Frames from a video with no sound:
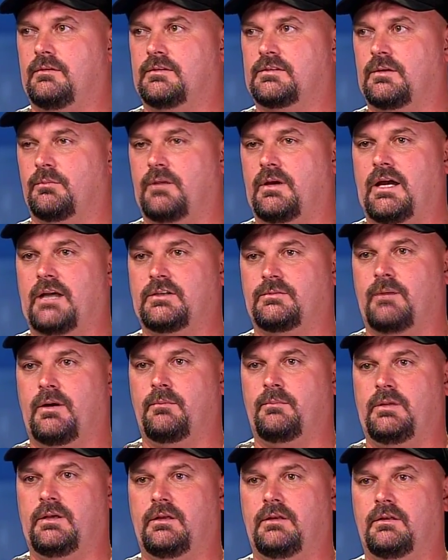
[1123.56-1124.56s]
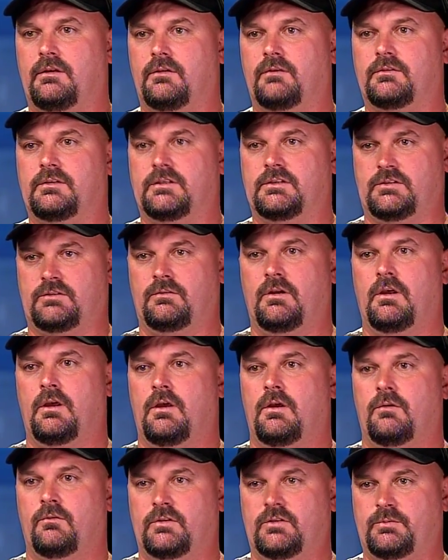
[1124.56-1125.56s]
some guys might be a little
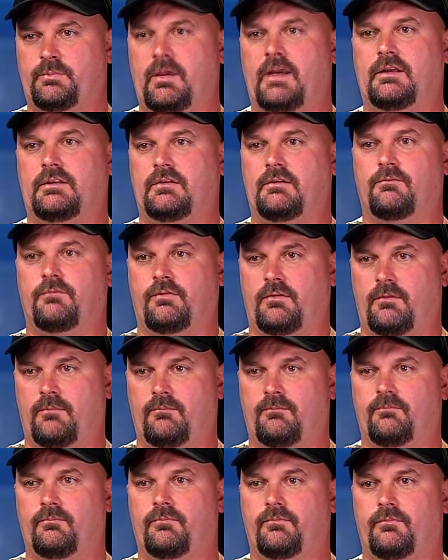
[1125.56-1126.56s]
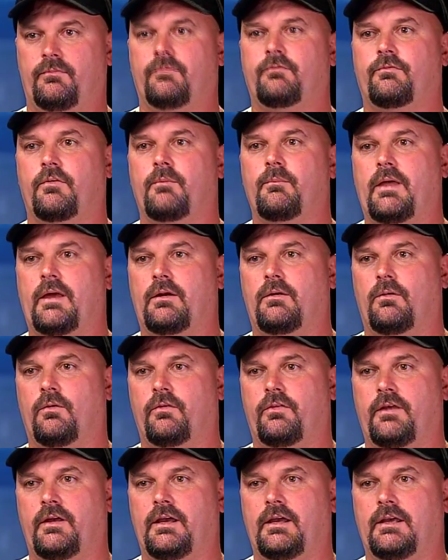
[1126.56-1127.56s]
disrespected from that
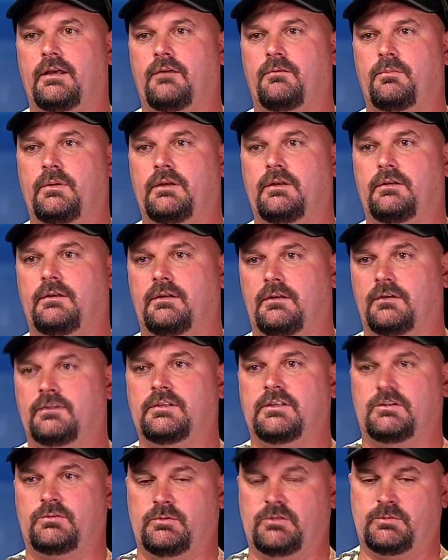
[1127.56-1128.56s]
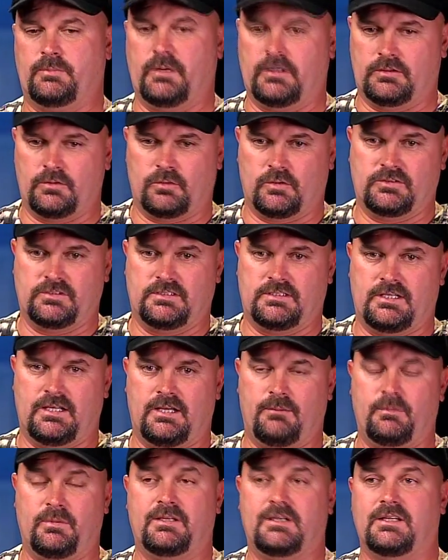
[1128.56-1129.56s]
whole thing. It'd be a little disrespect towards the
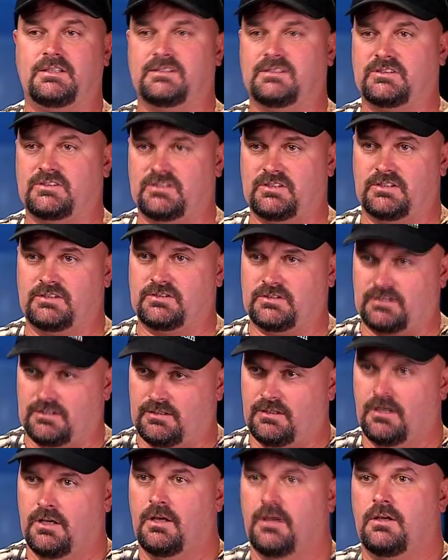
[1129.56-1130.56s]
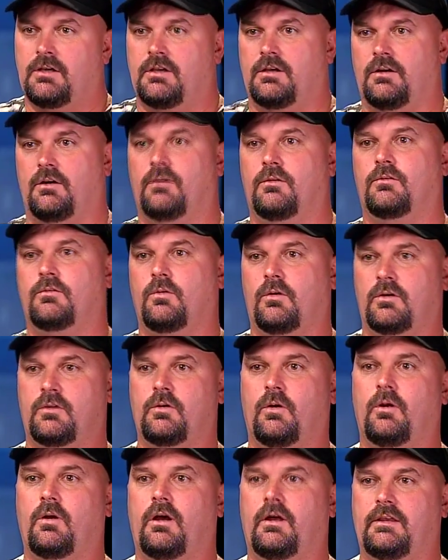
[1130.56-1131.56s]
team because it's such a, you know,
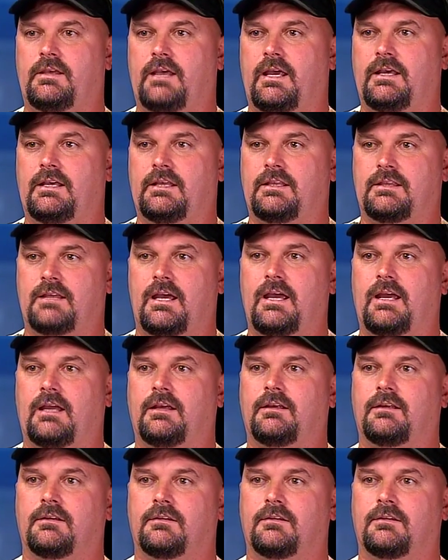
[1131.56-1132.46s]
a Yankee thing.